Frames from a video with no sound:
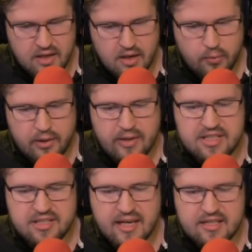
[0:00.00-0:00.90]
When he
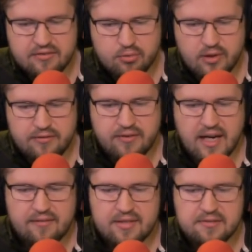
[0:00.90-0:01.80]
reached the age of
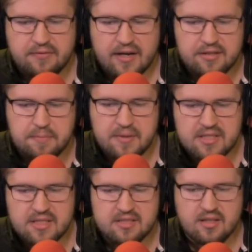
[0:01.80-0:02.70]
25, his father's
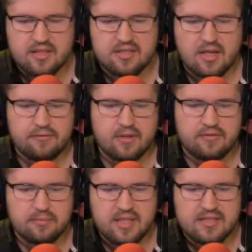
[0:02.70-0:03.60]
business started suffering
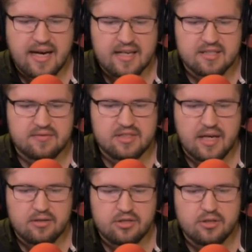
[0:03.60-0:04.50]
from the attacks of
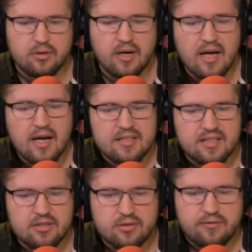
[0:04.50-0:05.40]
Cao Shu
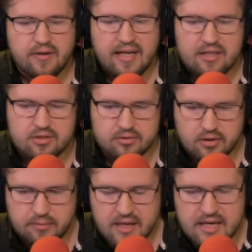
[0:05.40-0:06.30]
Century Financial
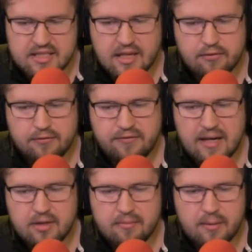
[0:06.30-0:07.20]
Group. Several
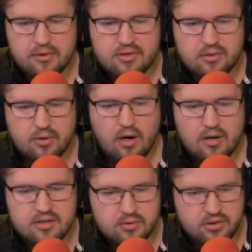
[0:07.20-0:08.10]
family members who were
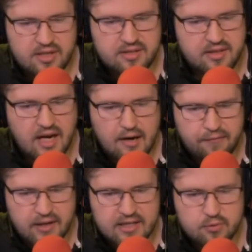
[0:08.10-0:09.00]
also trusted
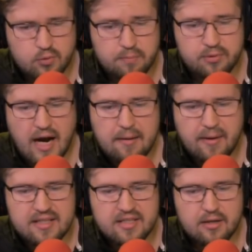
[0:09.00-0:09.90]
confidants were bribed
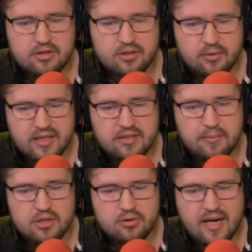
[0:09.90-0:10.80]
by Cao Shu into
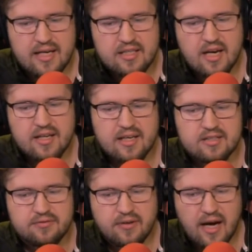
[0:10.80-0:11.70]
betraying
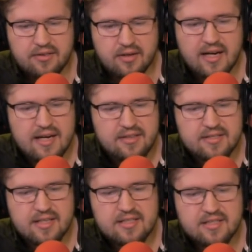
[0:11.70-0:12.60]
Niayan's father.
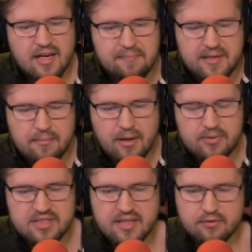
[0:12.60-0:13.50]
Thus, his company met
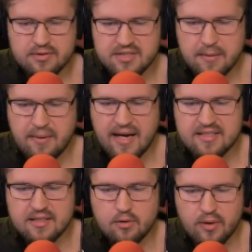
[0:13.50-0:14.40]
with several
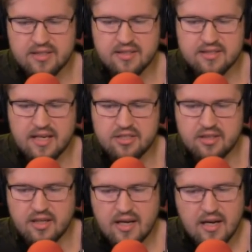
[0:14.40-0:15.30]
setbacks in quick
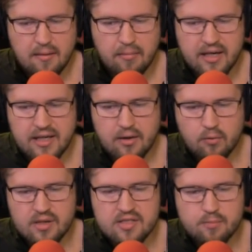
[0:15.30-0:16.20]
succession. Money,
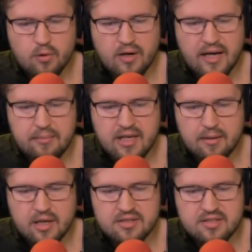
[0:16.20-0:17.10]
once more, had
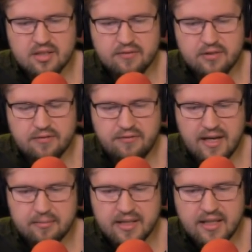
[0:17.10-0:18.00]
become a concern for the
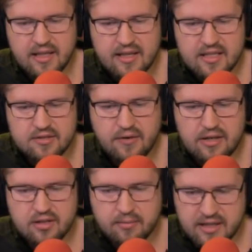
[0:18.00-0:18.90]
family. His
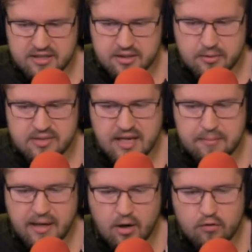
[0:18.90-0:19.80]
father committed suicide
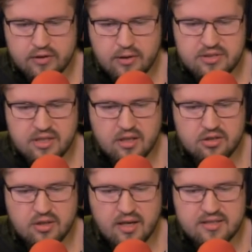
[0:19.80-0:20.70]
by overdosing on
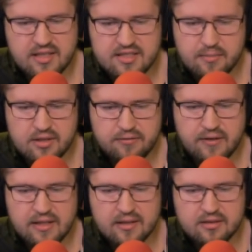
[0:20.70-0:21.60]
drugs, and his mother
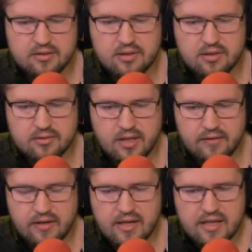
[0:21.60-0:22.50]
fell ill due to the grief.